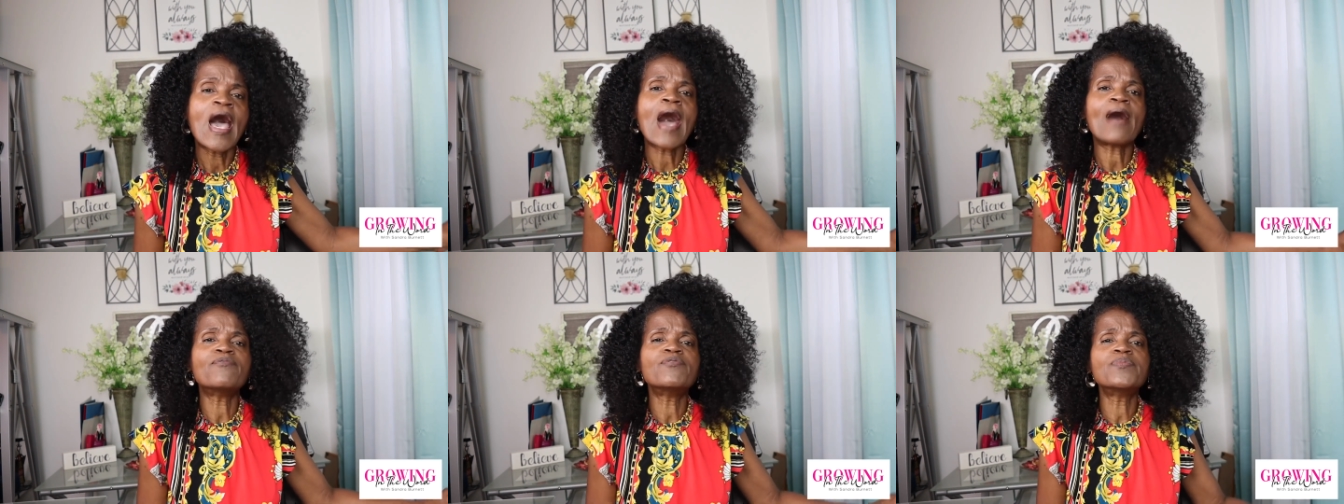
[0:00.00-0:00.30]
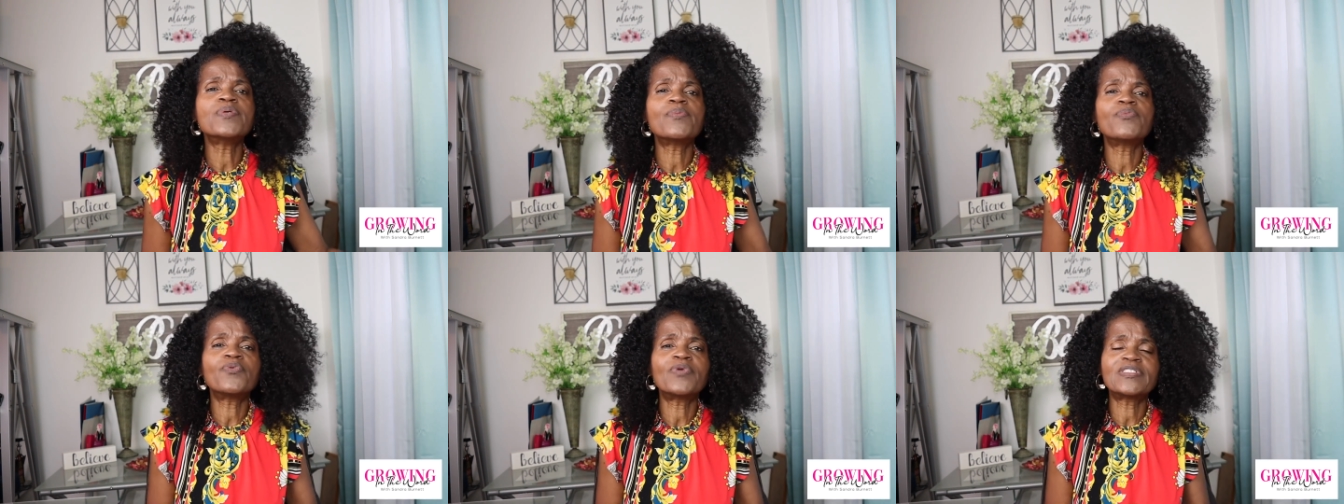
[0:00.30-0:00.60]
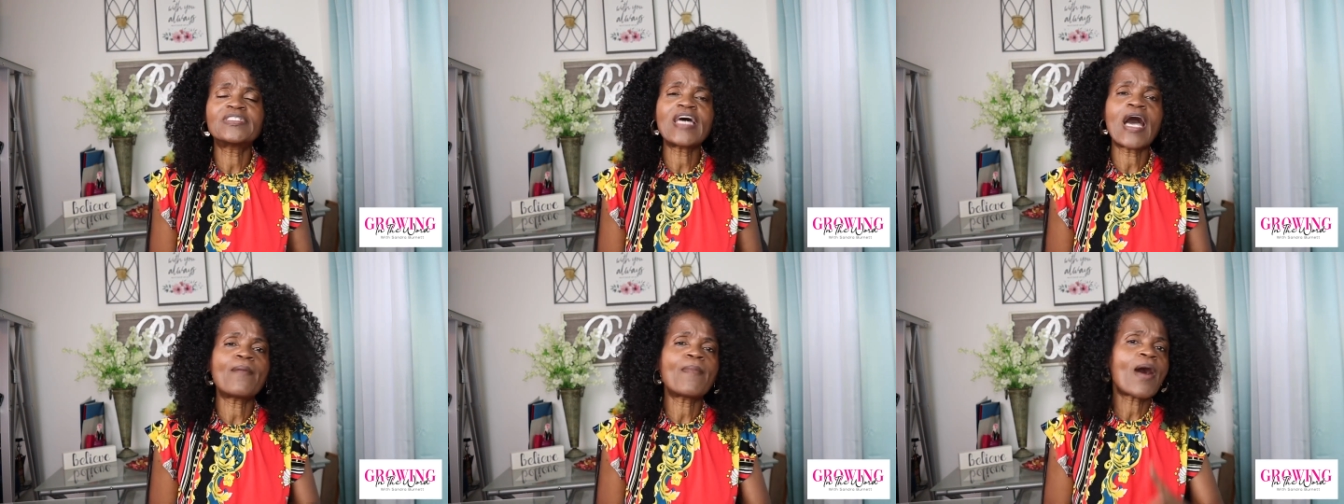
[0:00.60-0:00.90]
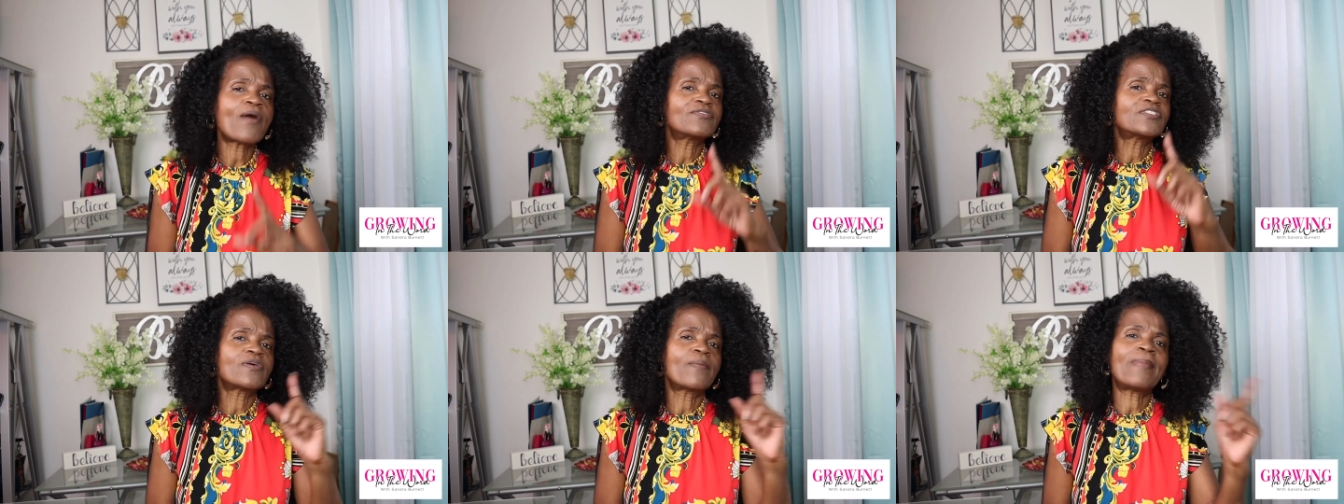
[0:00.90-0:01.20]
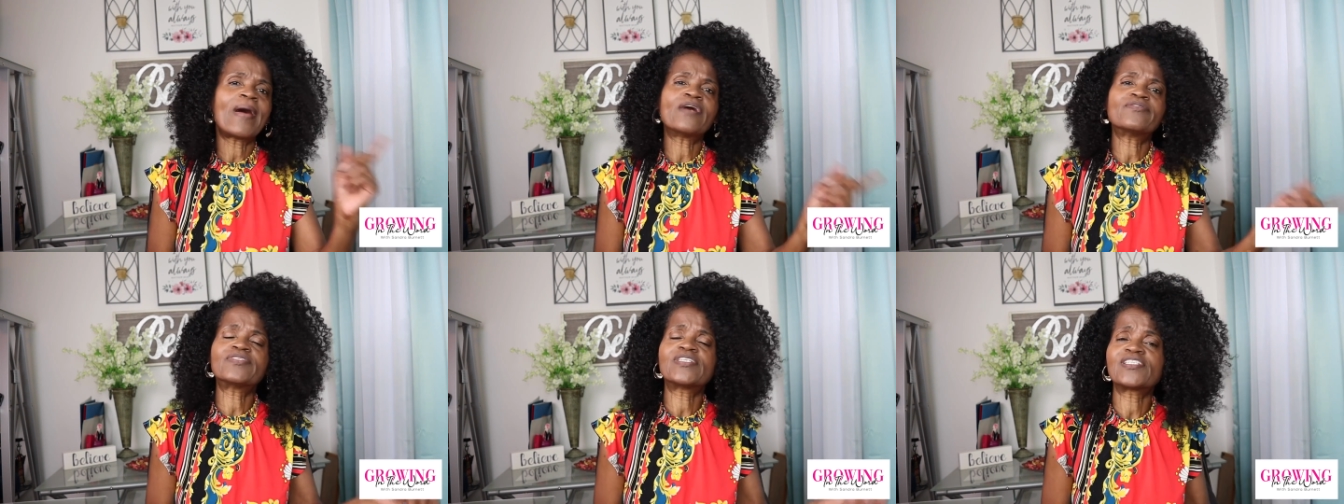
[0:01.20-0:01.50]
I remember one time I was
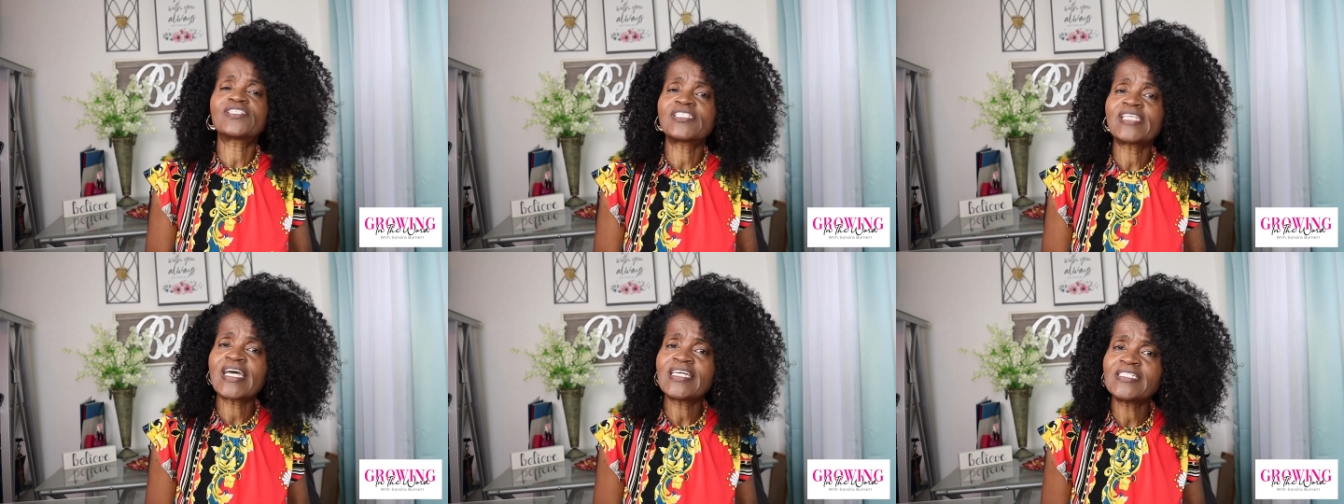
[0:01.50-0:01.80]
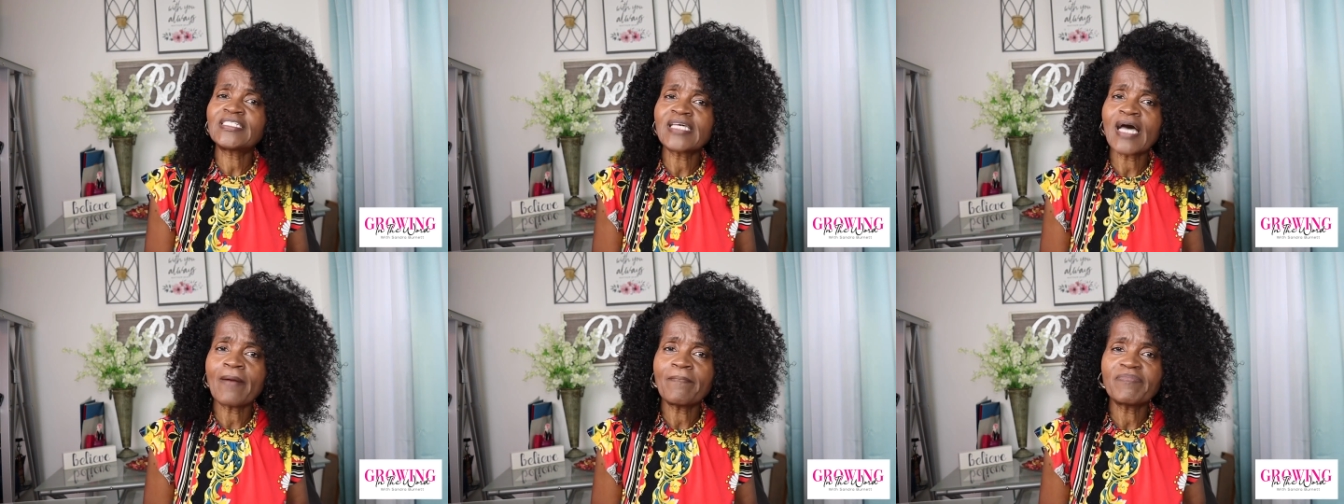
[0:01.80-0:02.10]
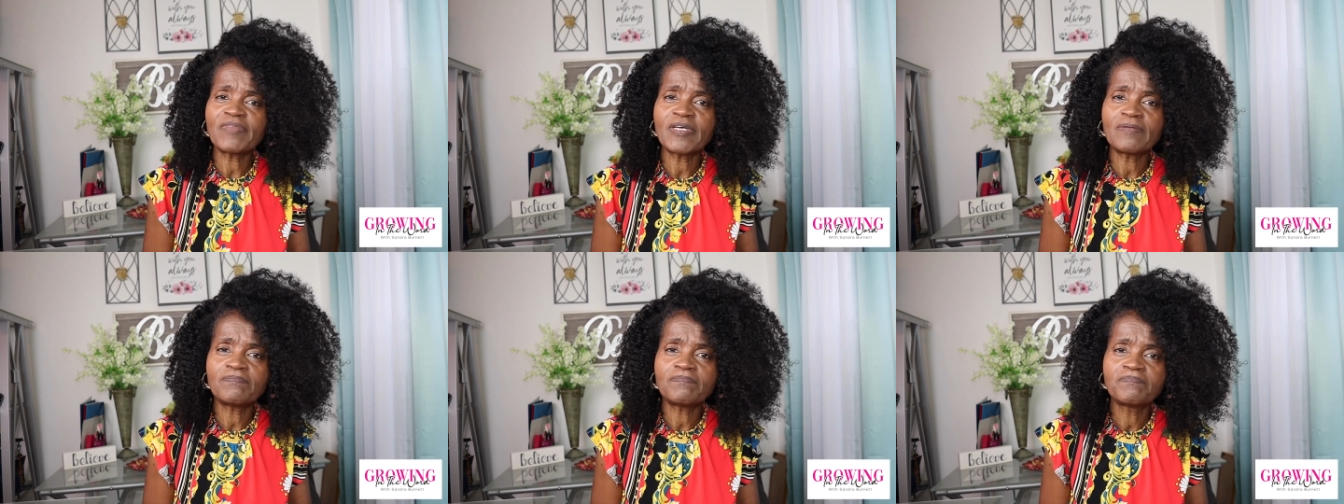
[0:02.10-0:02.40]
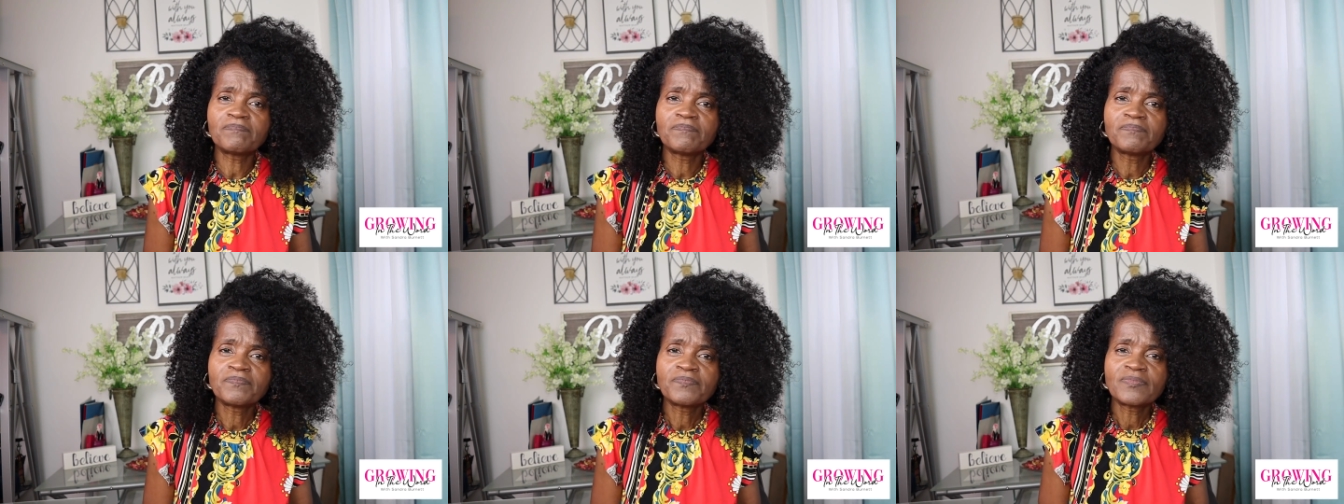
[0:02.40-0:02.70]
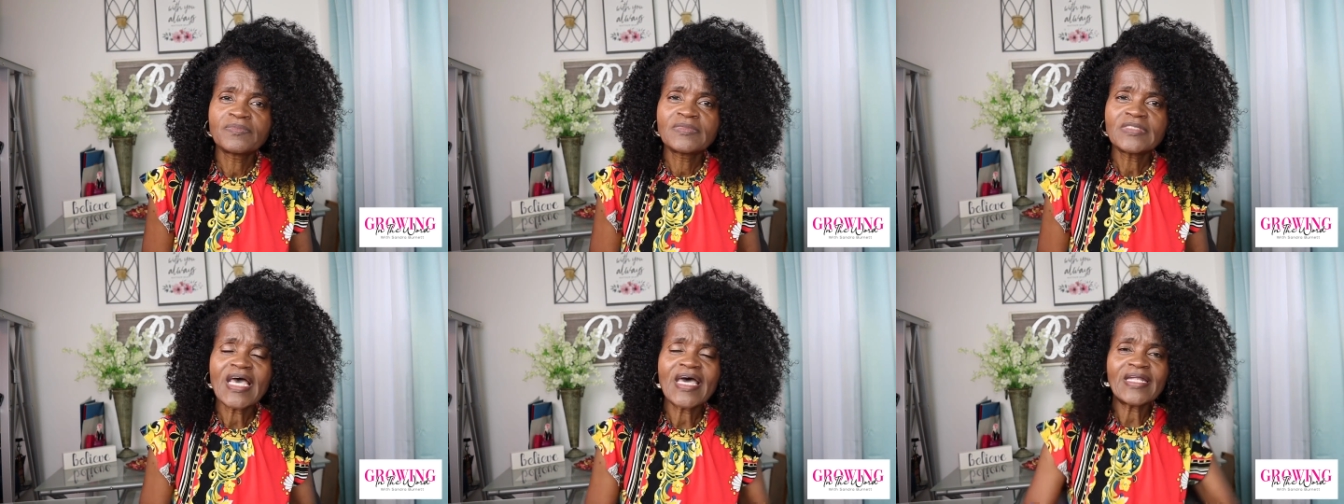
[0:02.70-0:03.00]
about to say something
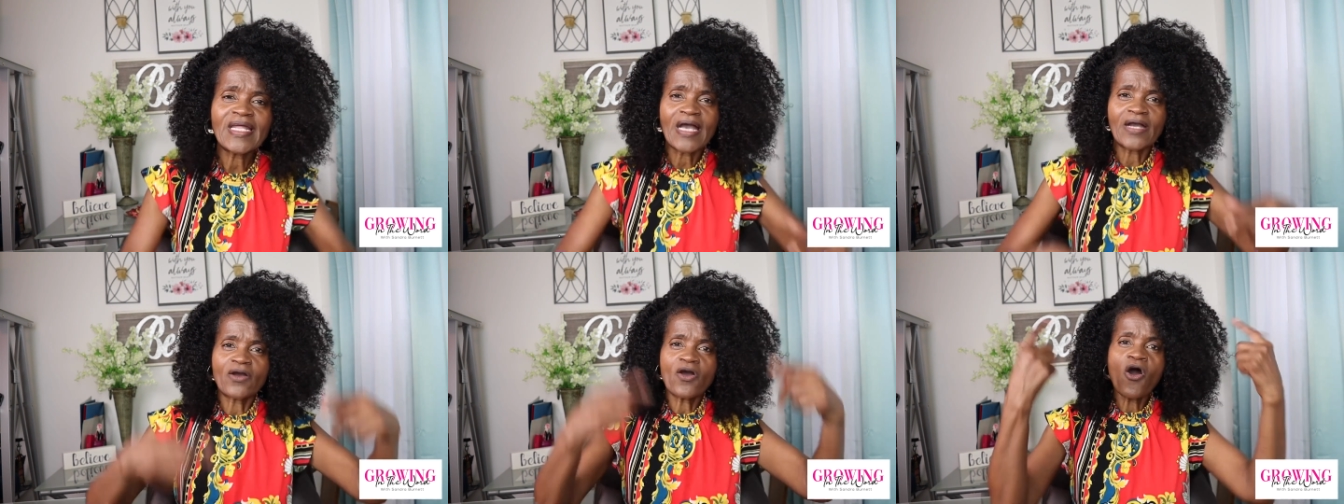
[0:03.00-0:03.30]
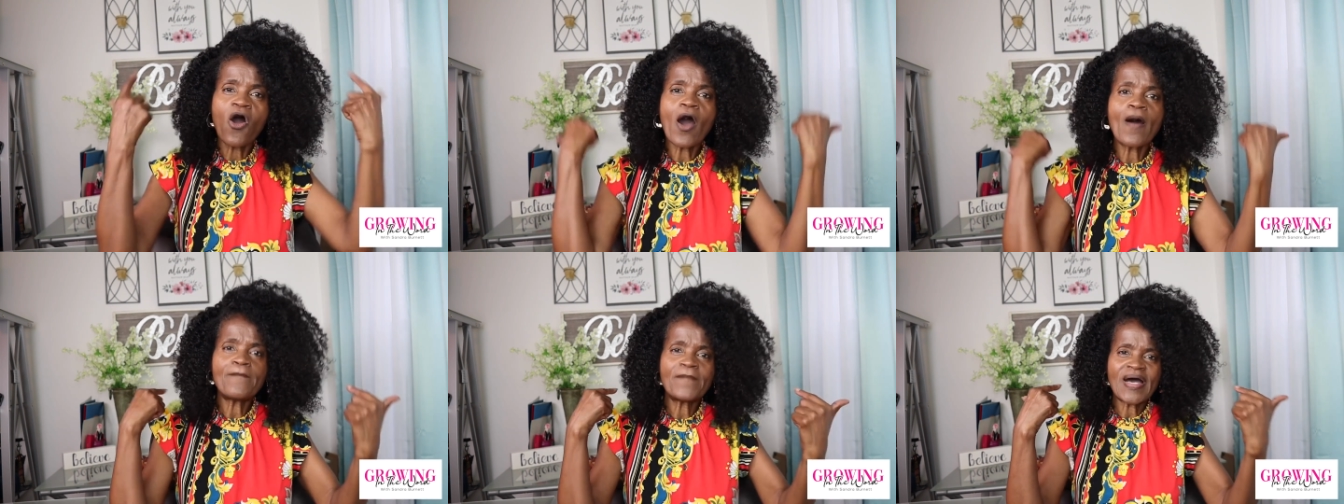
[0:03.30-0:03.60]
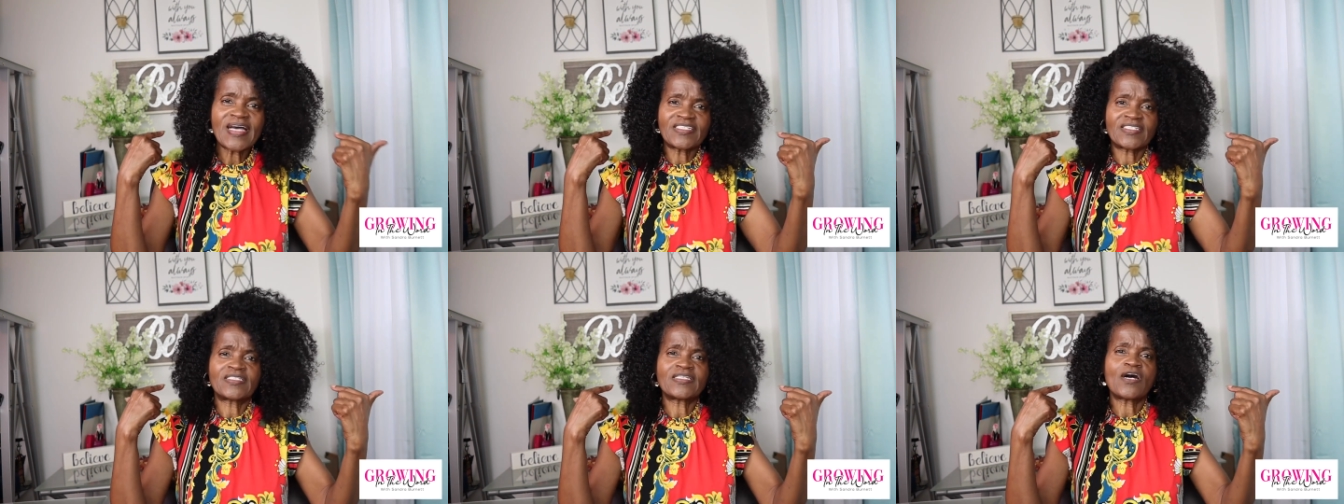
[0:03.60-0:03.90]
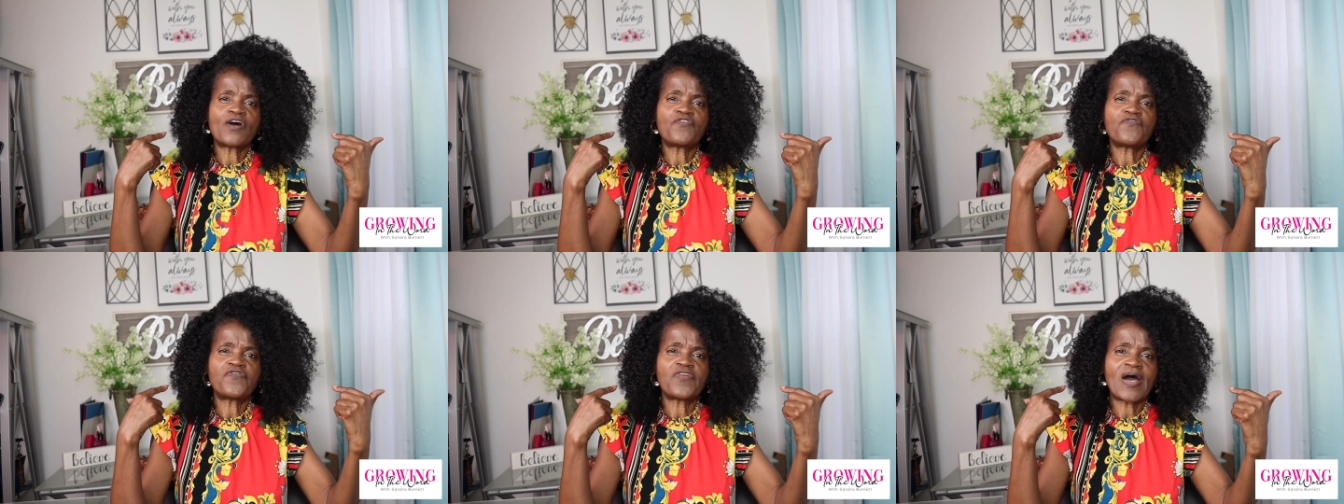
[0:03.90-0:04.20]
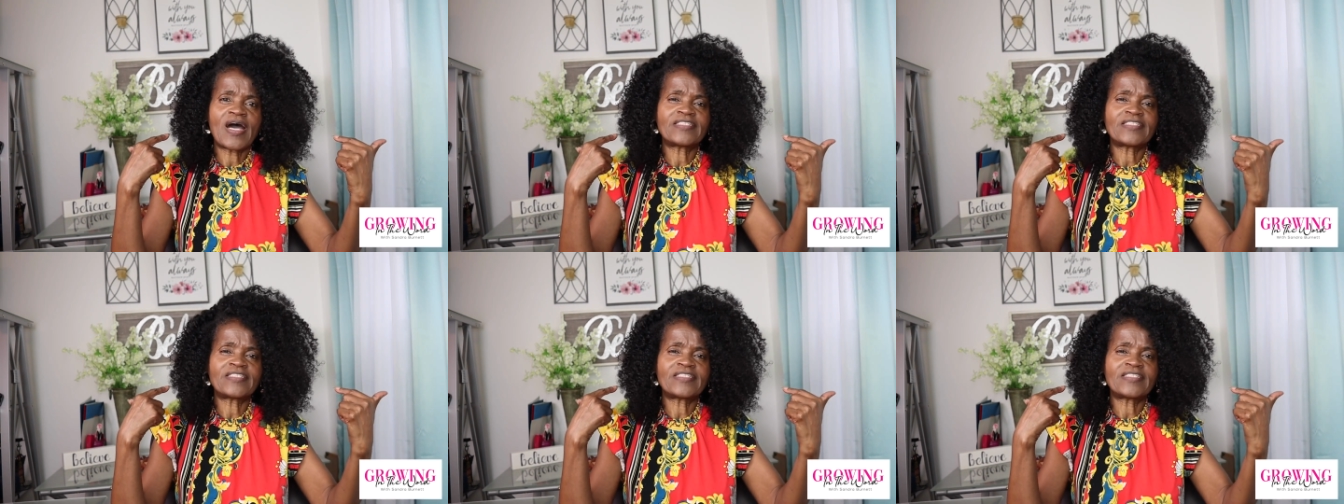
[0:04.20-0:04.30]
and I caught myself.